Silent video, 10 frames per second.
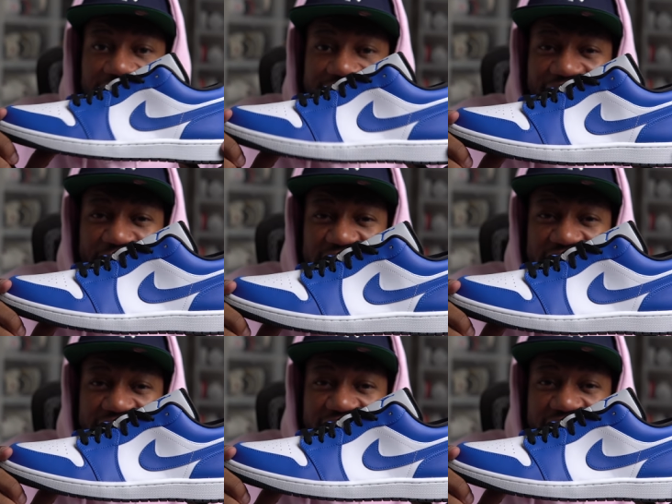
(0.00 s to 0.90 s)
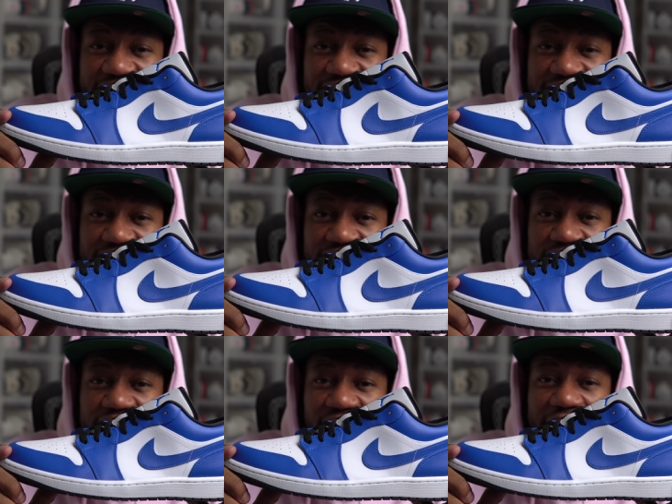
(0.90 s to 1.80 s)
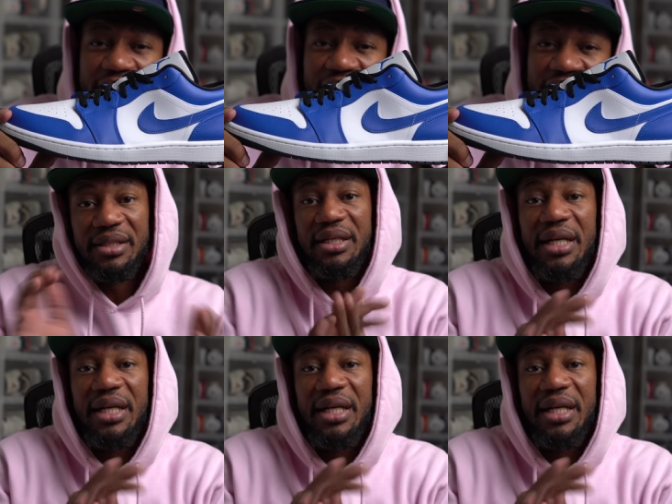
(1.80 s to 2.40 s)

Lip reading: Did I miss anything? Probably not.